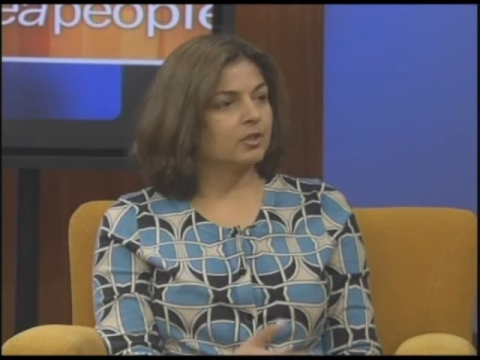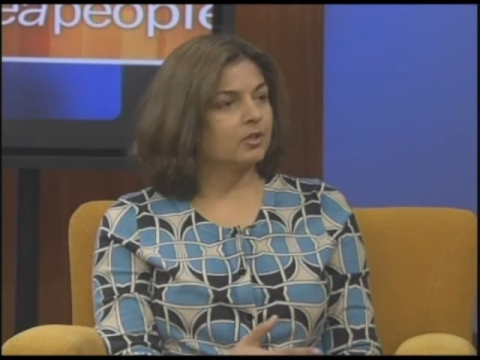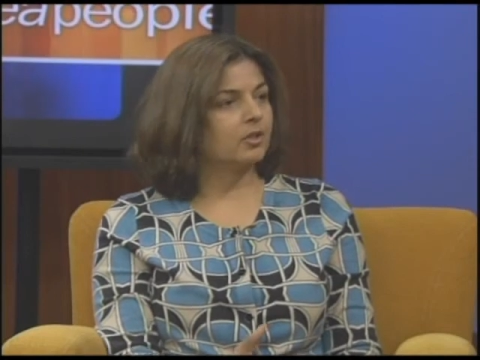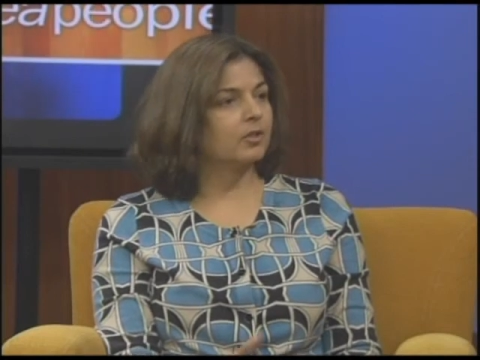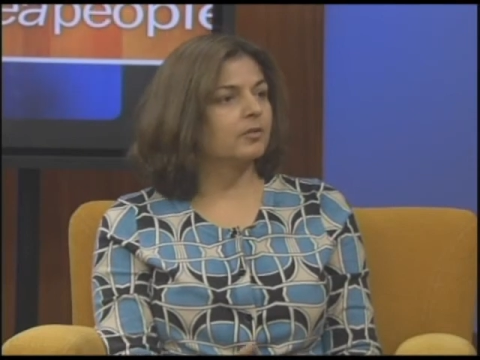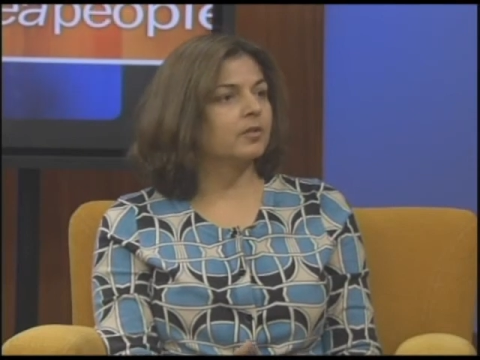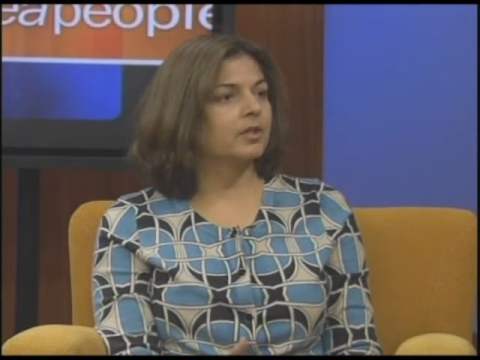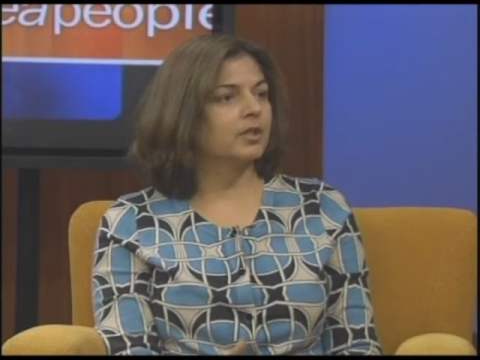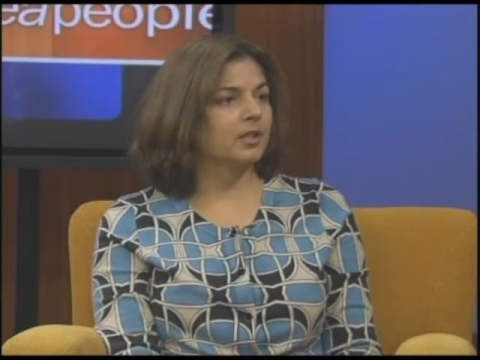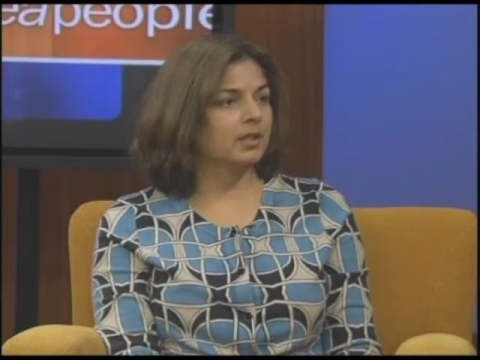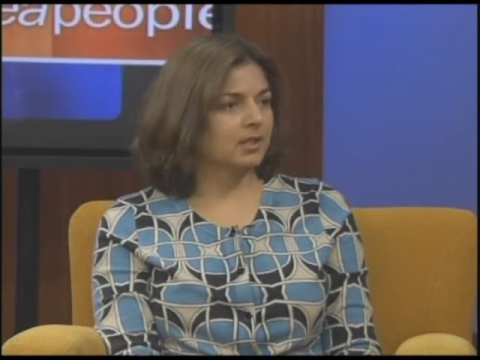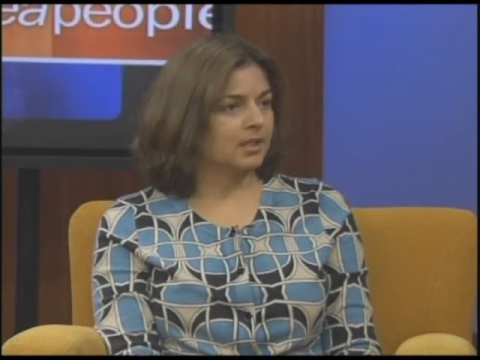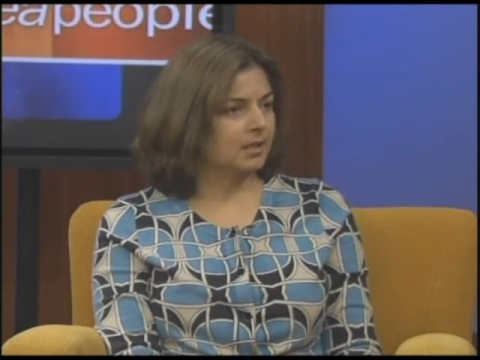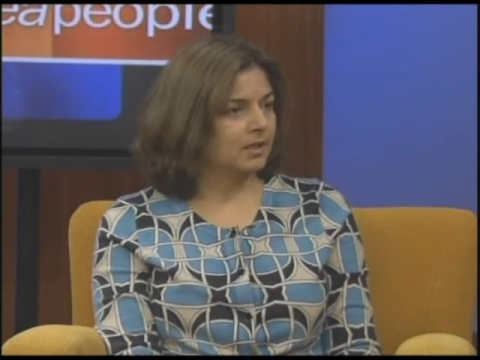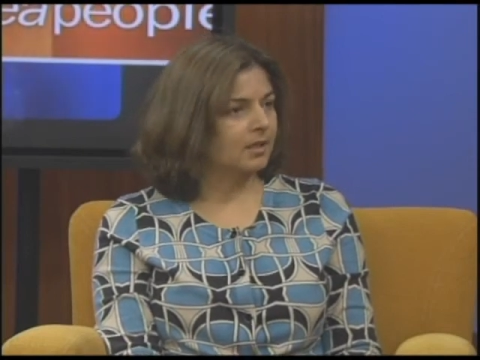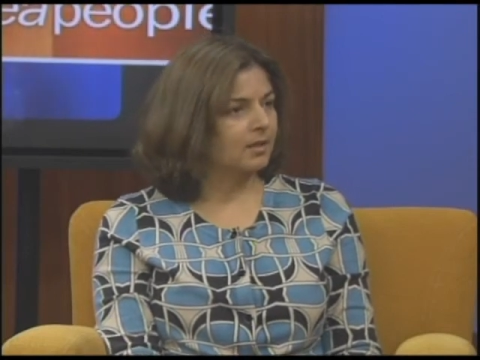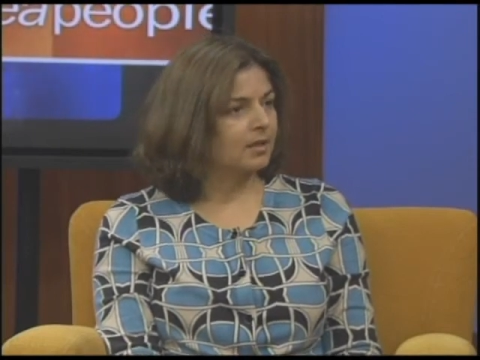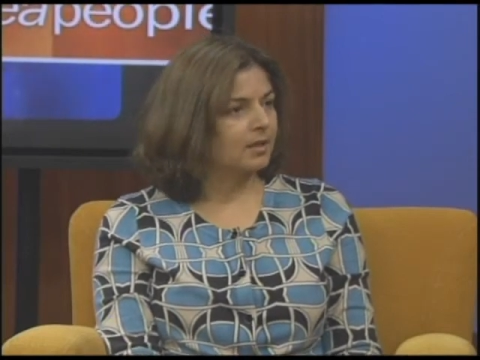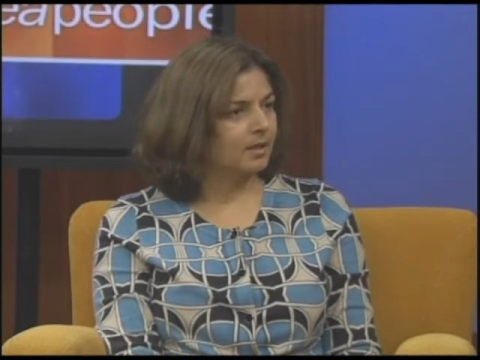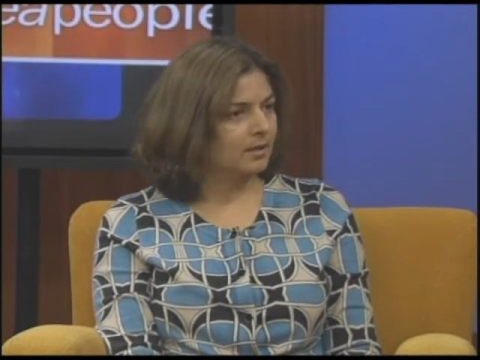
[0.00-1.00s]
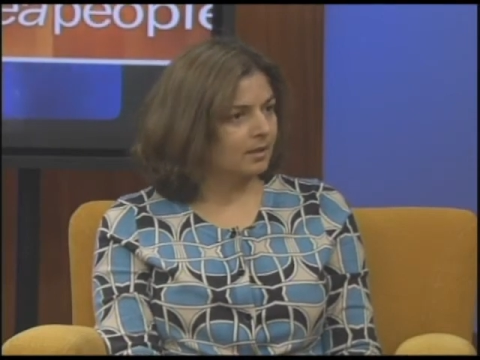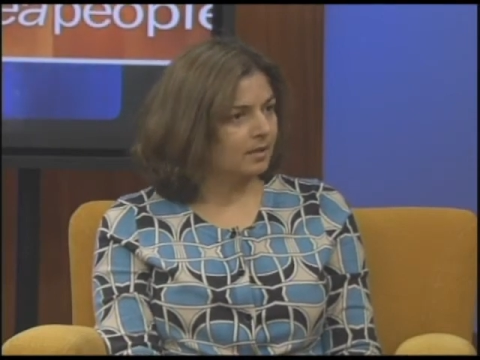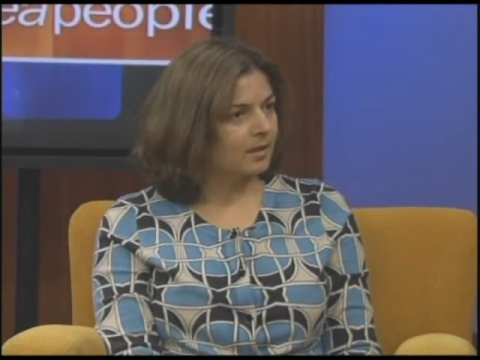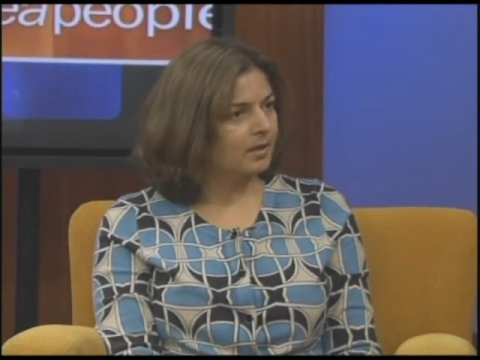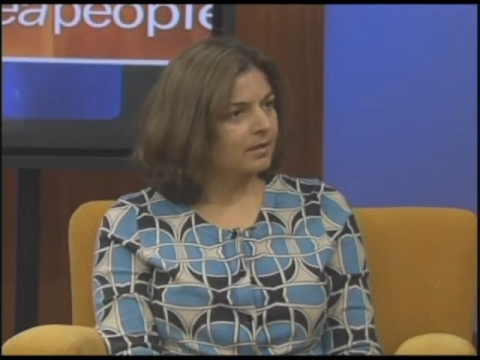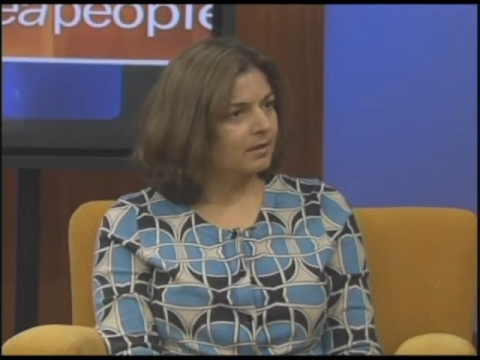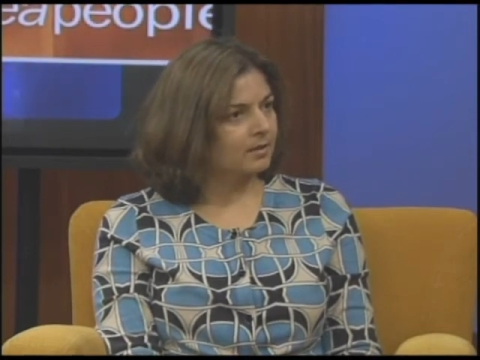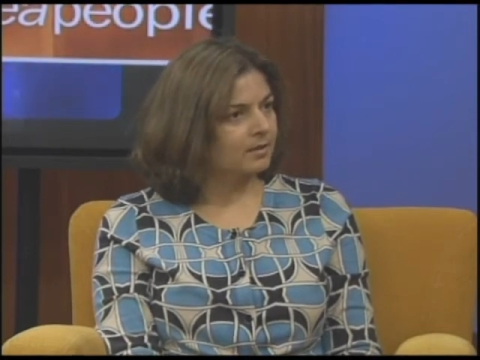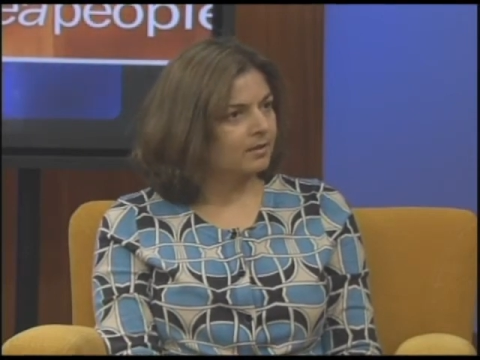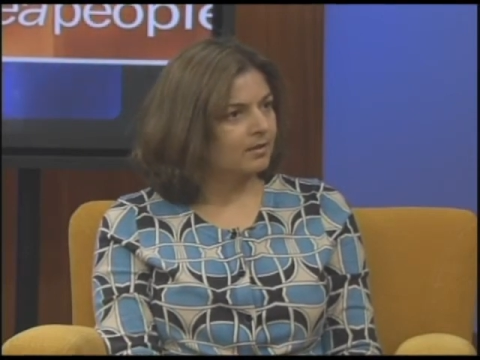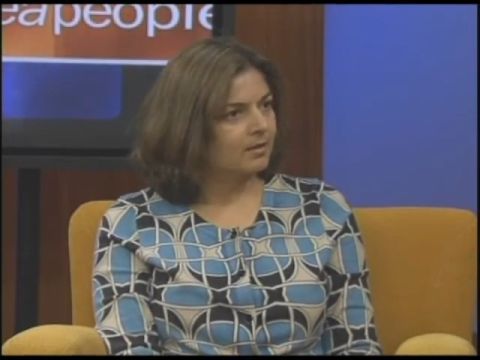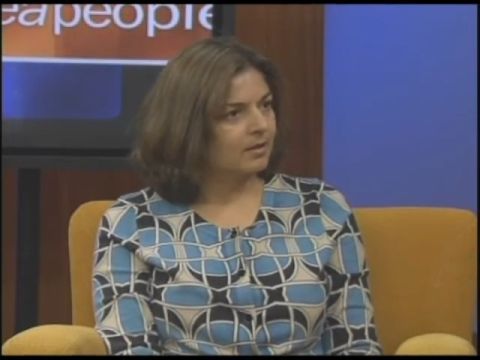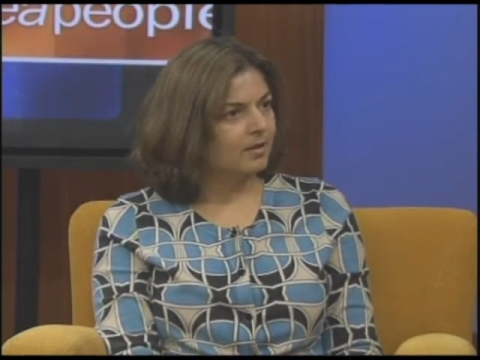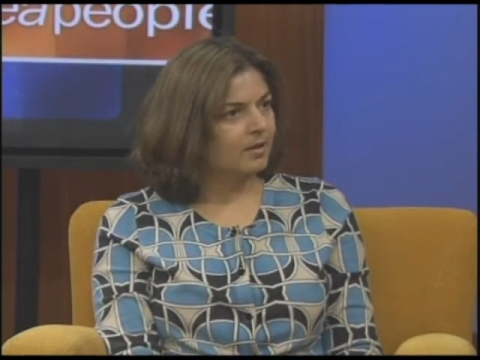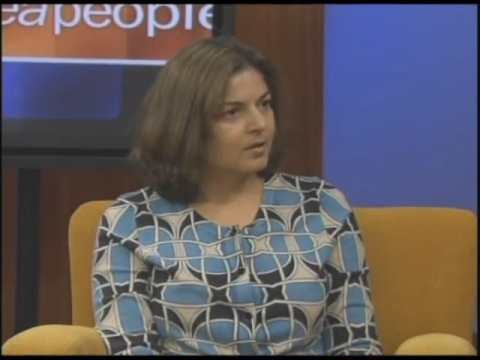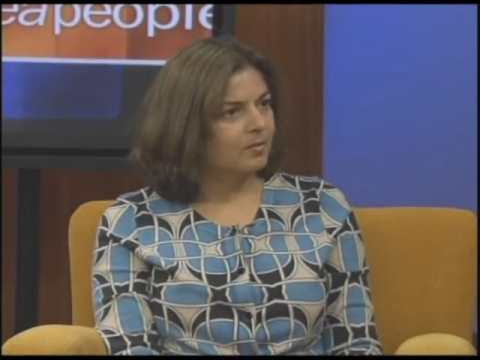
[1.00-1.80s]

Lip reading: that children can study at night,